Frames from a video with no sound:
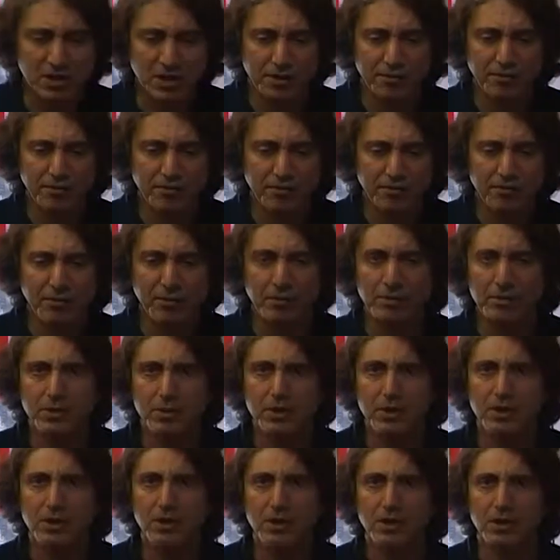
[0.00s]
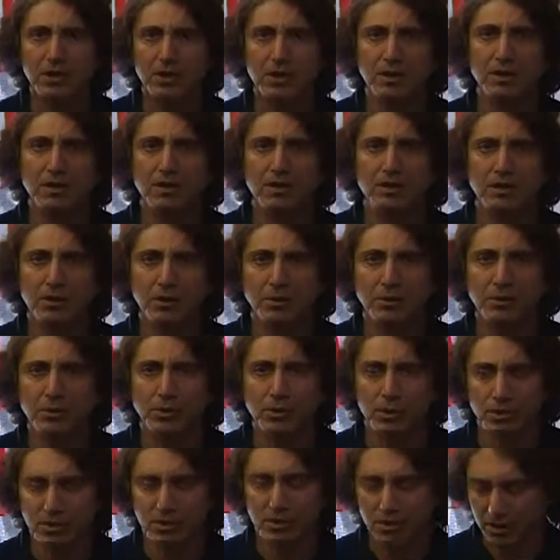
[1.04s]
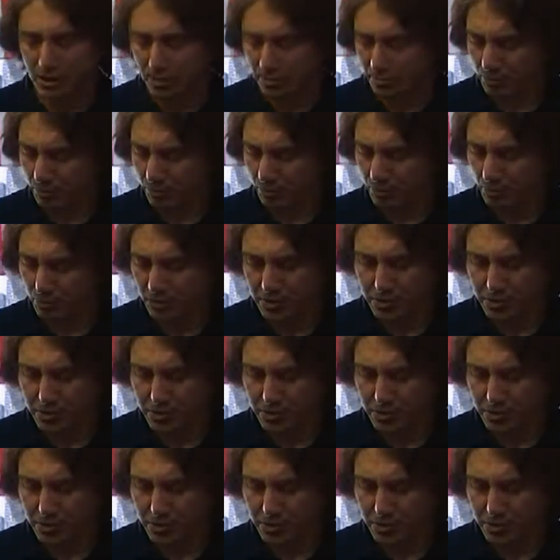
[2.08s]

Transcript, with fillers: out from the uh, tumbling tumbleweed